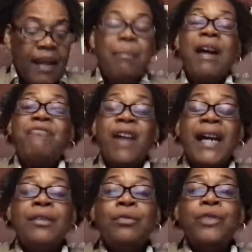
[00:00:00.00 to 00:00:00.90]
And my
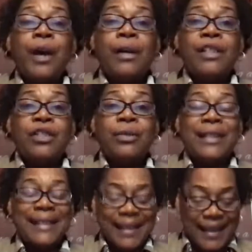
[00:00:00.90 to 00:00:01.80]
final thoughts
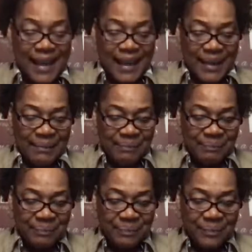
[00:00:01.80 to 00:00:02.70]
on today
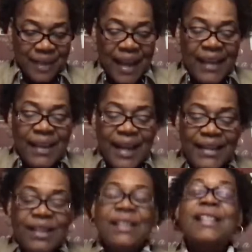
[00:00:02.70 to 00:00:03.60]
I
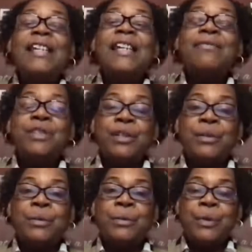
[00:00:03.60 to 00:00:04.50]
like to leave
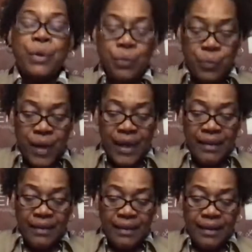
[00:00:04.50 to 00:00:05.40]
you
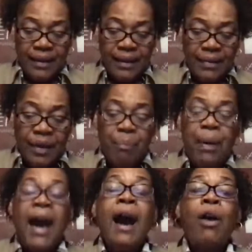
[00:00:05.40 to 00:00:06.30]
with the
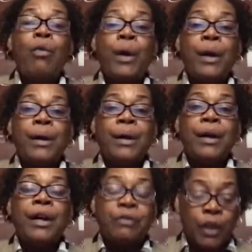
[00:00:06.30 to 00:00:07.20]
power
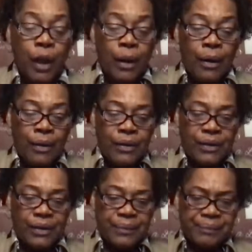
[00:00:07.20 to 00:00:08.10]
of
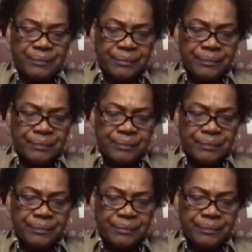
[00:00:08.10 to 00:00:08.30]
laws.